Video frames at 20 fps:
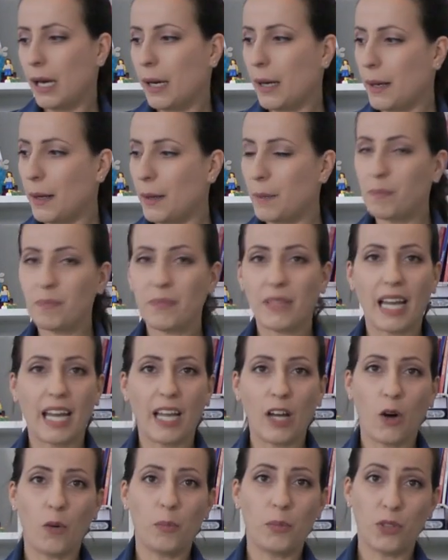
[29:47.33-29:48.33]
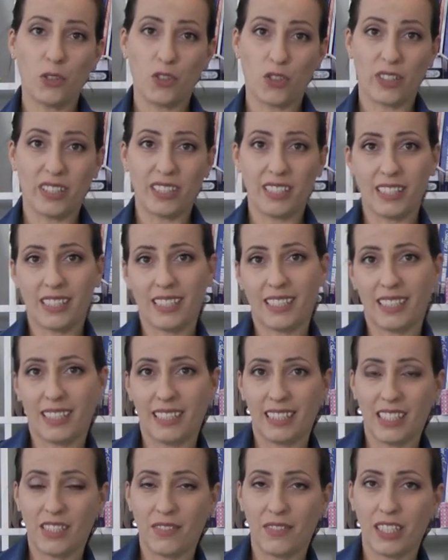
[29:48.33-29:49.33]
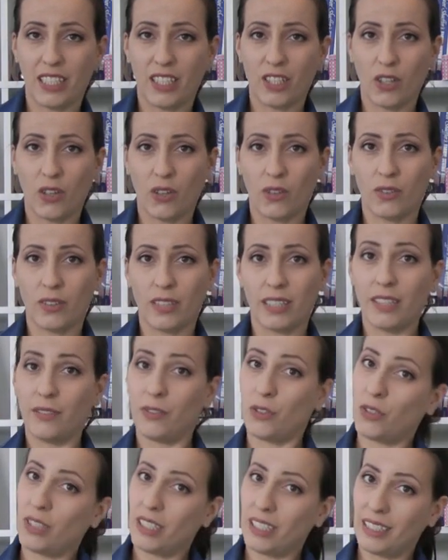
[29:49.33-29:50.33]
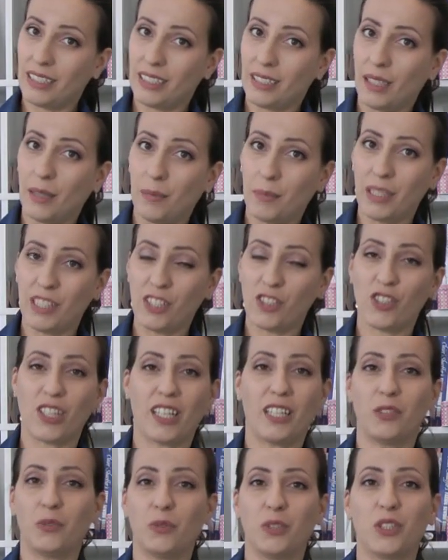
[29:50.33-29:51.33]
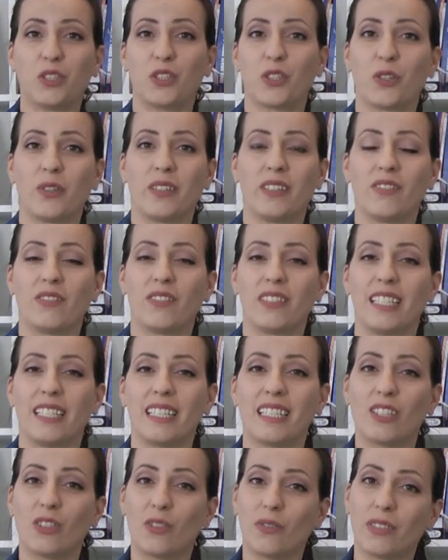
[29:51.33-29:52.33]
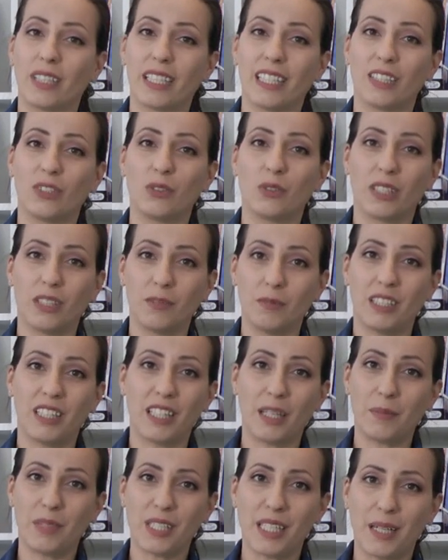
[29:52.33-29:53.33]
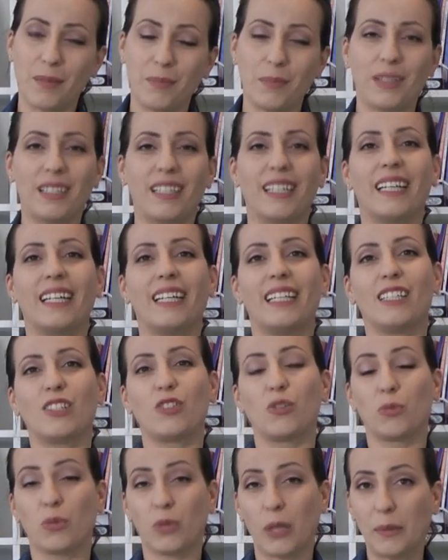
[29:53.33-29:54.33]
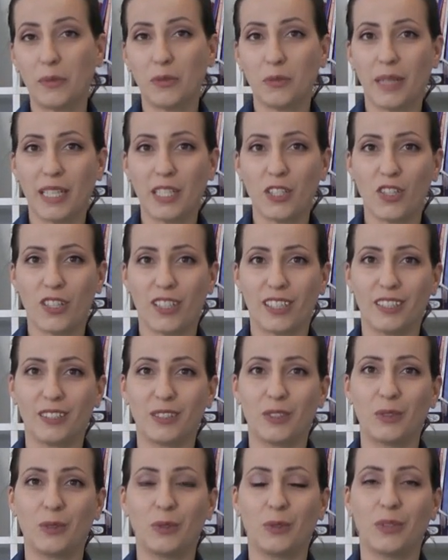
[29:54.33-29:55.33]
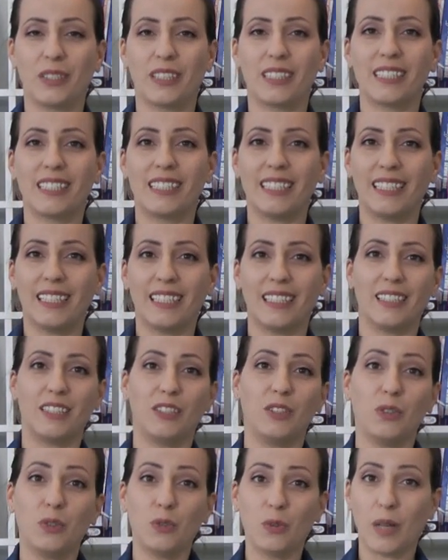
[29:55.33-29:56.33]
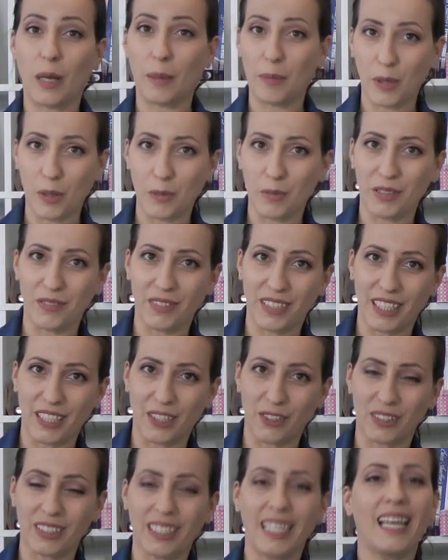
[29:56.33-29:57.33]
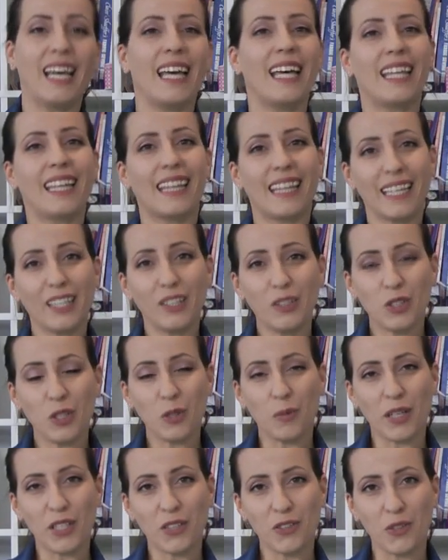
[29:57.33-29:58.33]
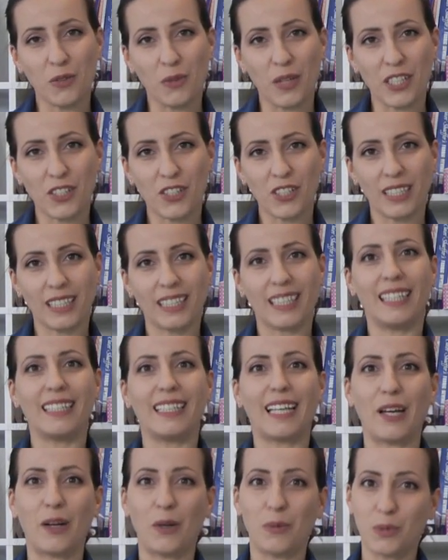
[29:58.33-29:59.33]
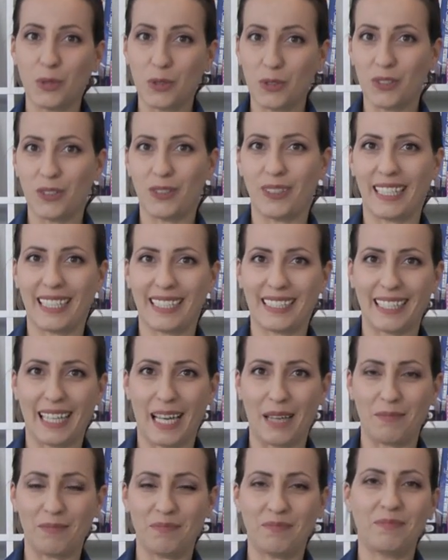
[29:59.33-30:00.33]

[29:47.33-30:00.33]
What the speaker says: I hope you enjoyed this video. If you did, please share it with your sewing friends. Don't forget to give me thumbs up and subscribe to my channel to see new upcoming videos. Thank you so much for watching, and I hope to see you next time.